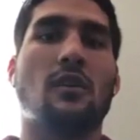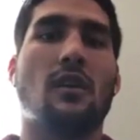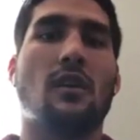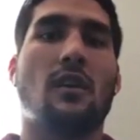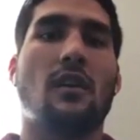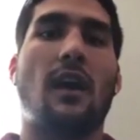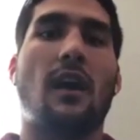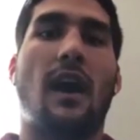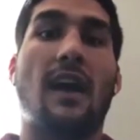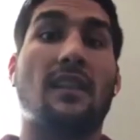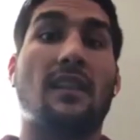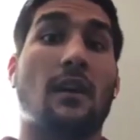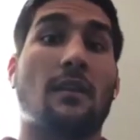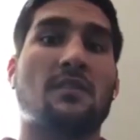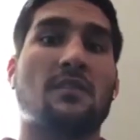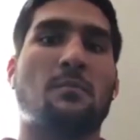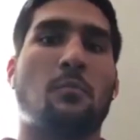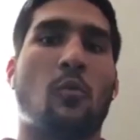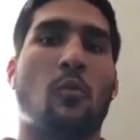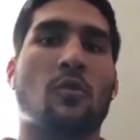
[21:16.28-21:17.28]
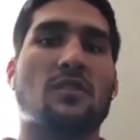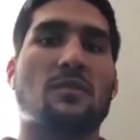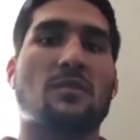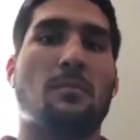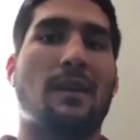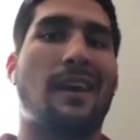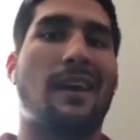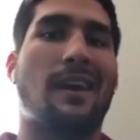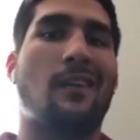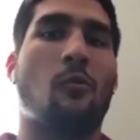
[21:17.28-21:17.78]
I love sports, but I
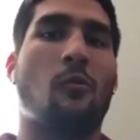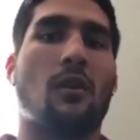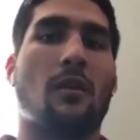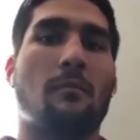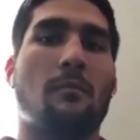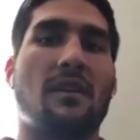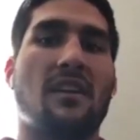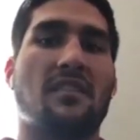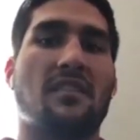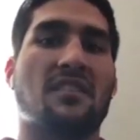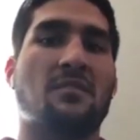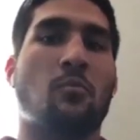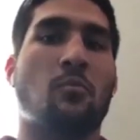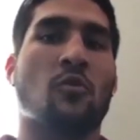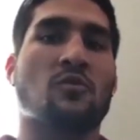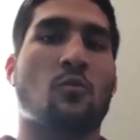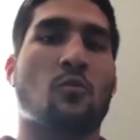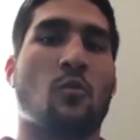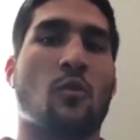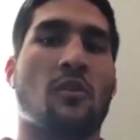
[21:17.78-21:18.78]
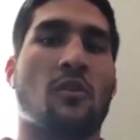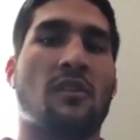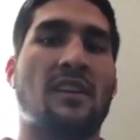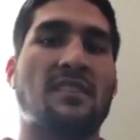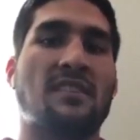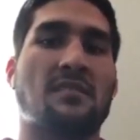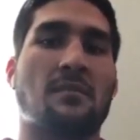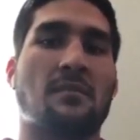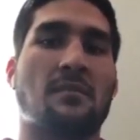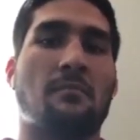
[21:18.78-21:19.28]
don't want to be in the sports world as
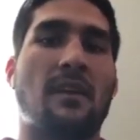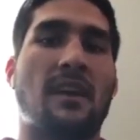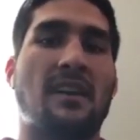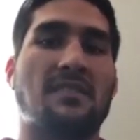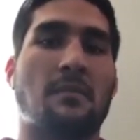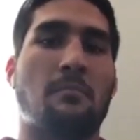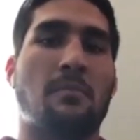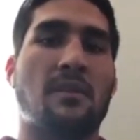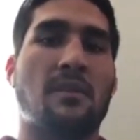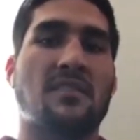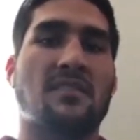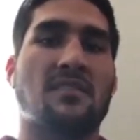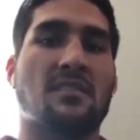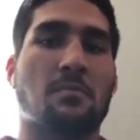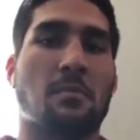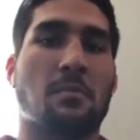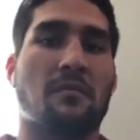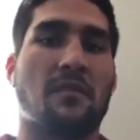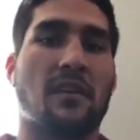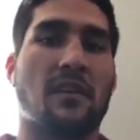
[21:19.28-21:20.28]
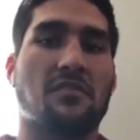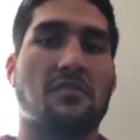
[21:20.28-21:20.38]
a business professional.